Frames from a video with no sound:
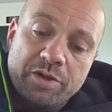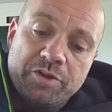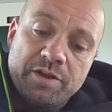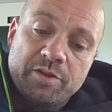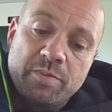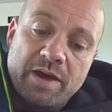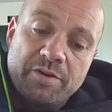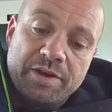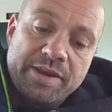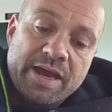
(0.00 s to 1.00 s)
question is
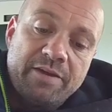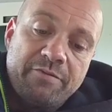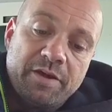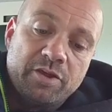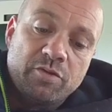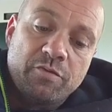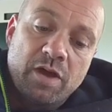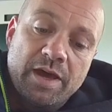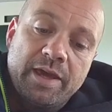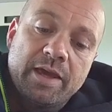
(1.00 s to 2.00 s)
about knife edge
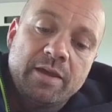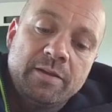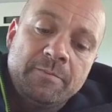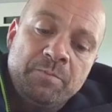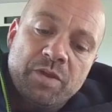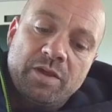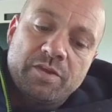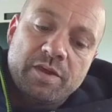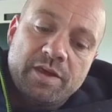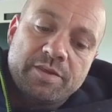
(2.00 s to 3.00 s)
flying. He
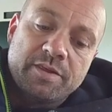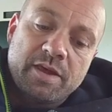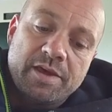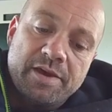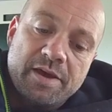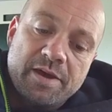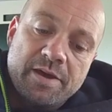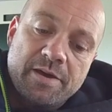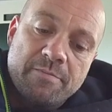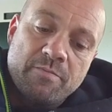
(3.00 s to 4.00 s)
says
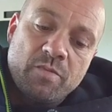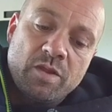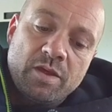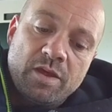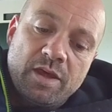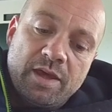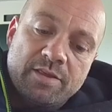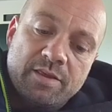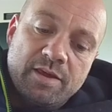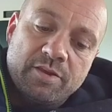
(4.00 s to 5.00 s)
um,
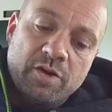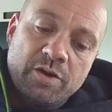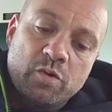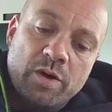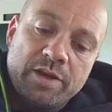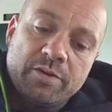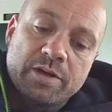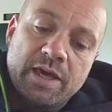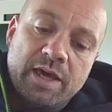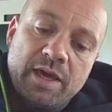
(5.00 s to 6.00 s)
it's, it's going quite
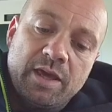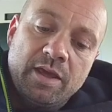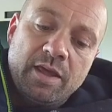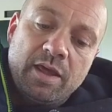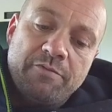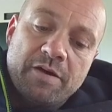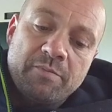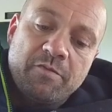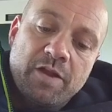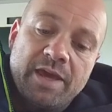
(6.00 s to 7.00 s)
okay if
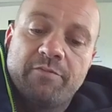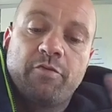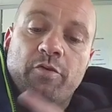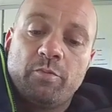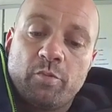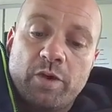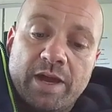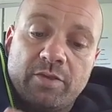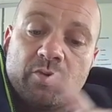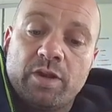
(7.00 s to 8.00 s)
I'm flying from
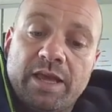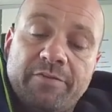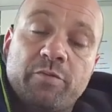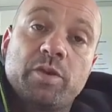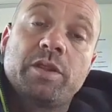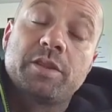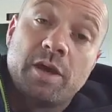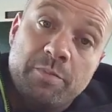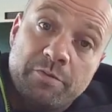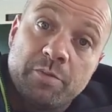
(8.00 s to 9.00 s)
right to left with the
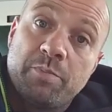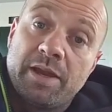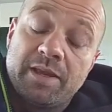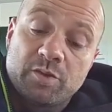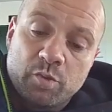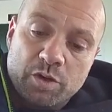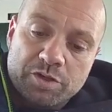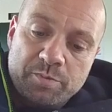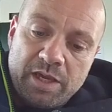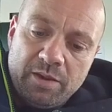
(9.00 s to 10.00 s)
top of the plane
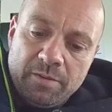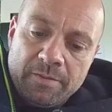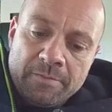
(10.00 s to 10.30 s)
towards me,